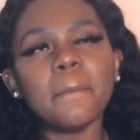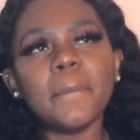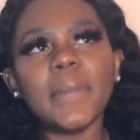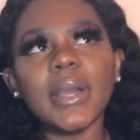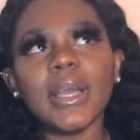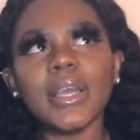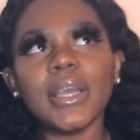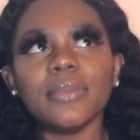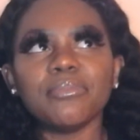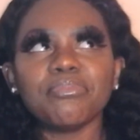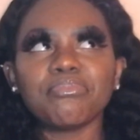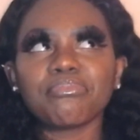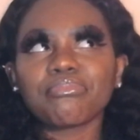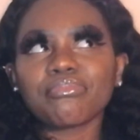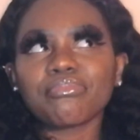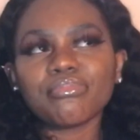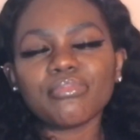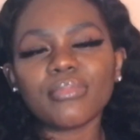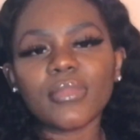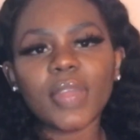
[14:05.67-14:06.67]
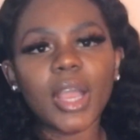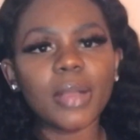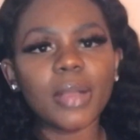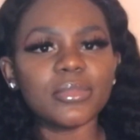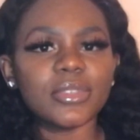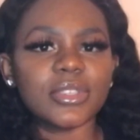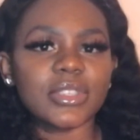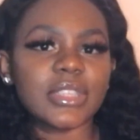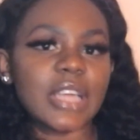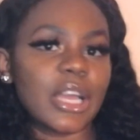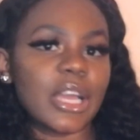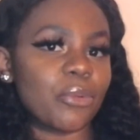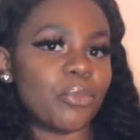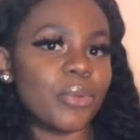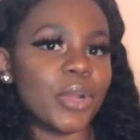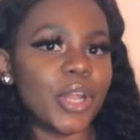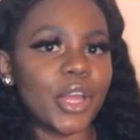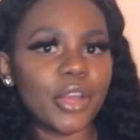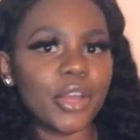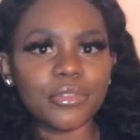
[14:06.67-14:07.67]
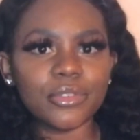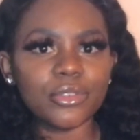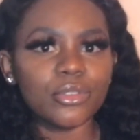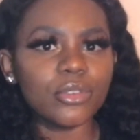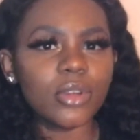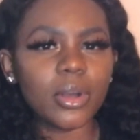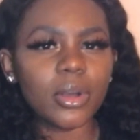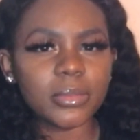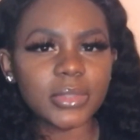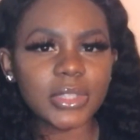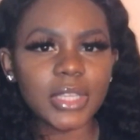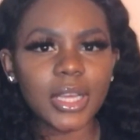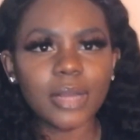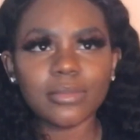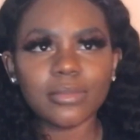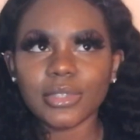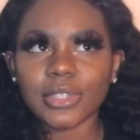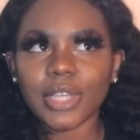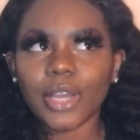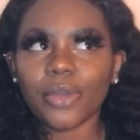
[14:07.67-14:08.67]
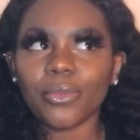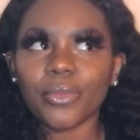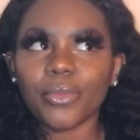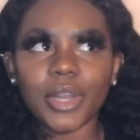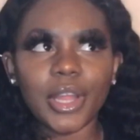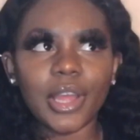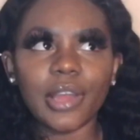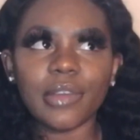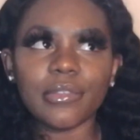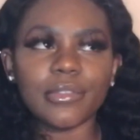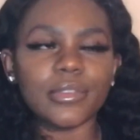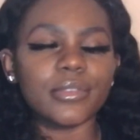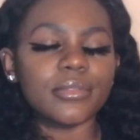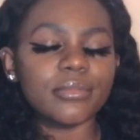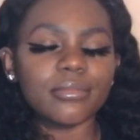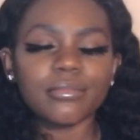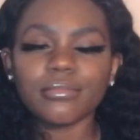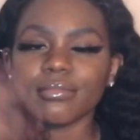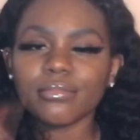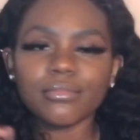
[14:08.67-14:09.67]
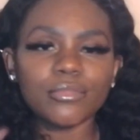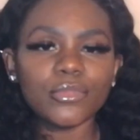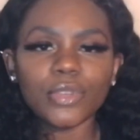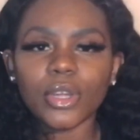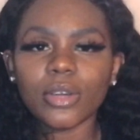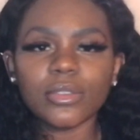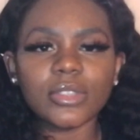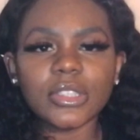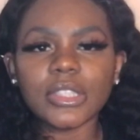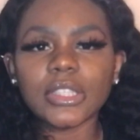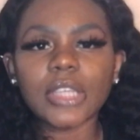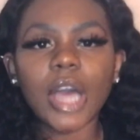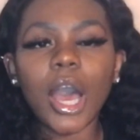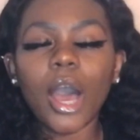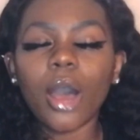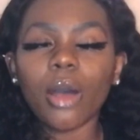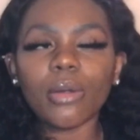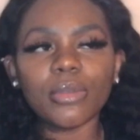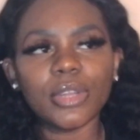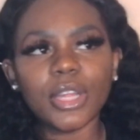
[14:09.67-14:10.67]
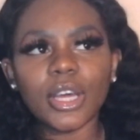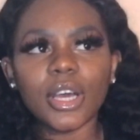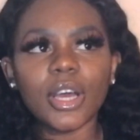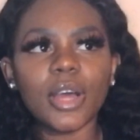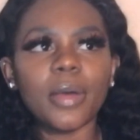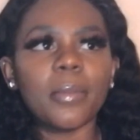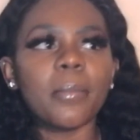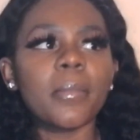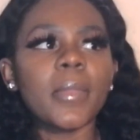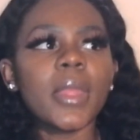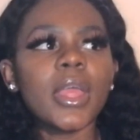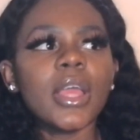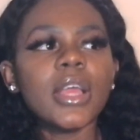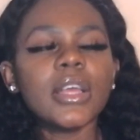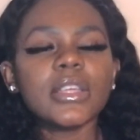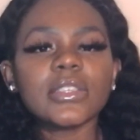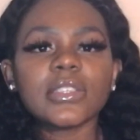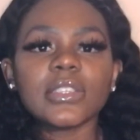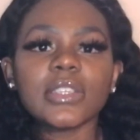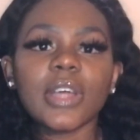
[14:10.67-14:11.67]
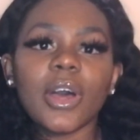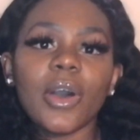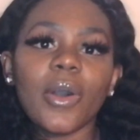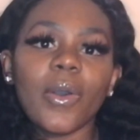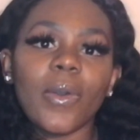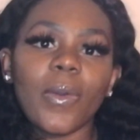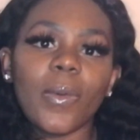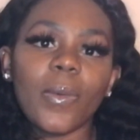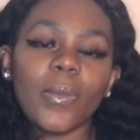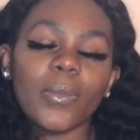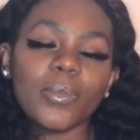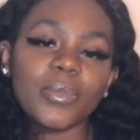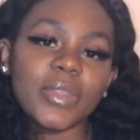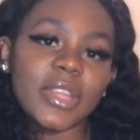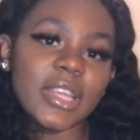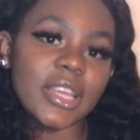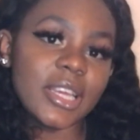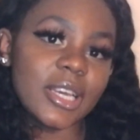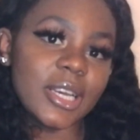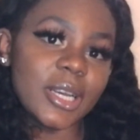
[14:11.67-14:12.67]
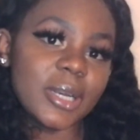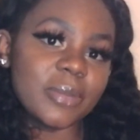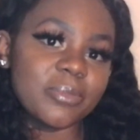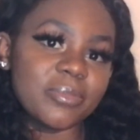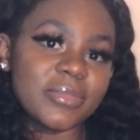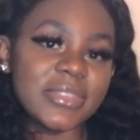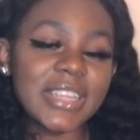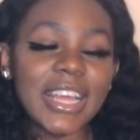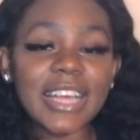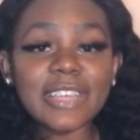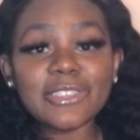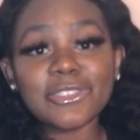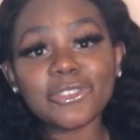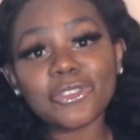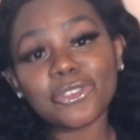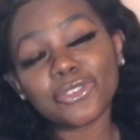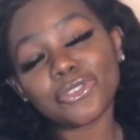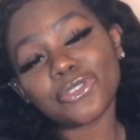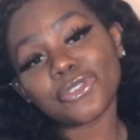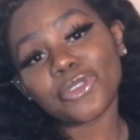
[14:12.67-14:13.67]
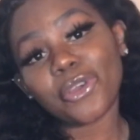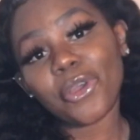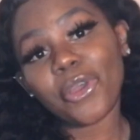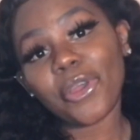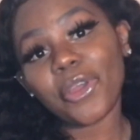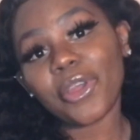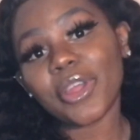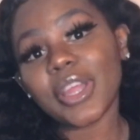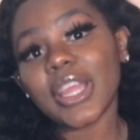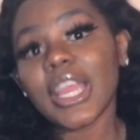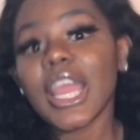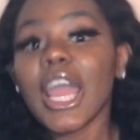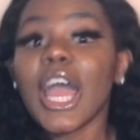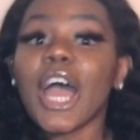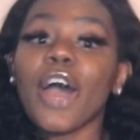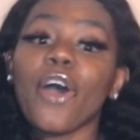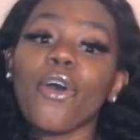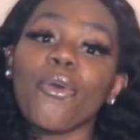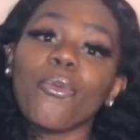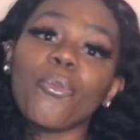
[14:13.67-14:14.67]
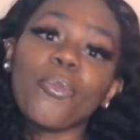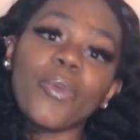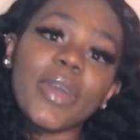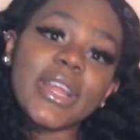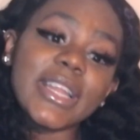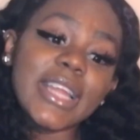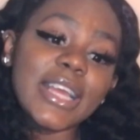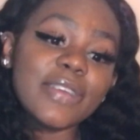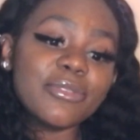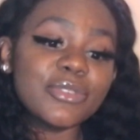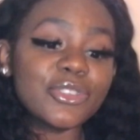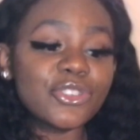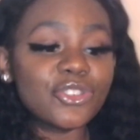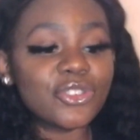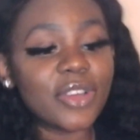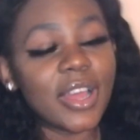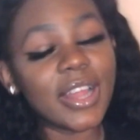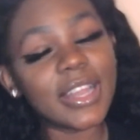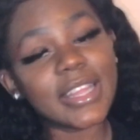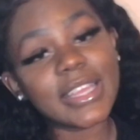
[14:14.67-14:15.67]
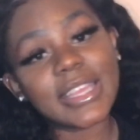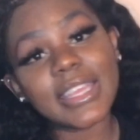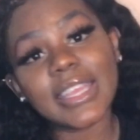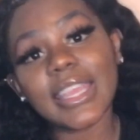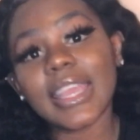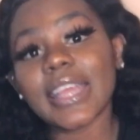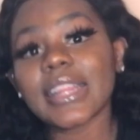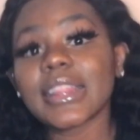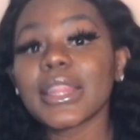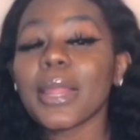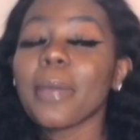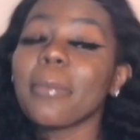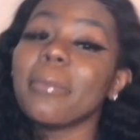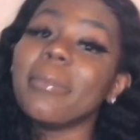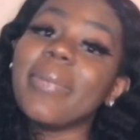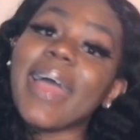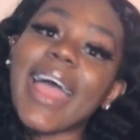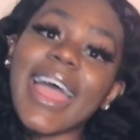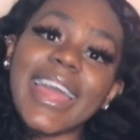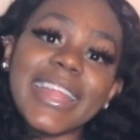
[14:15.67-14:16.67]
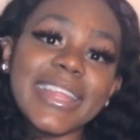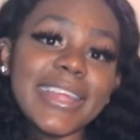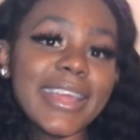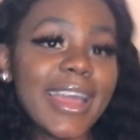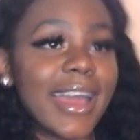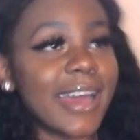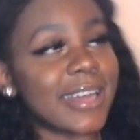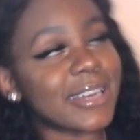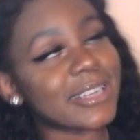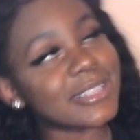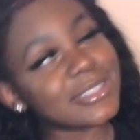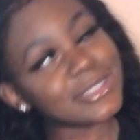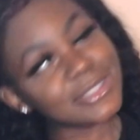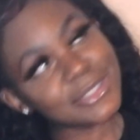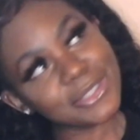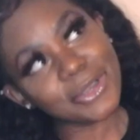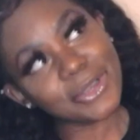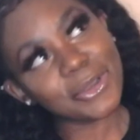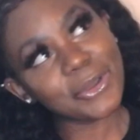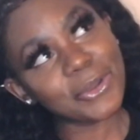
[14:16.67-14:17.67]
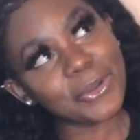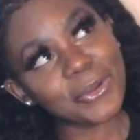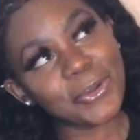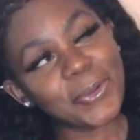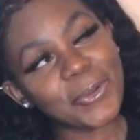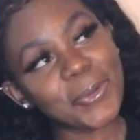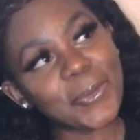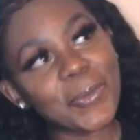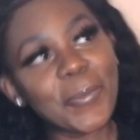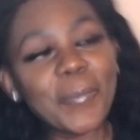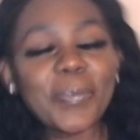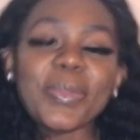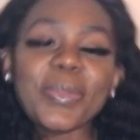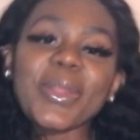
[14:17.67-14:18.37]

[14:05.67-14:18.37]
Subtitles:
But I'm just like, whatever. You know what I'm saying? I'm just like, whatever. Just all done. So, yeah, that's the story of when they was trying to kick the baddie out of school.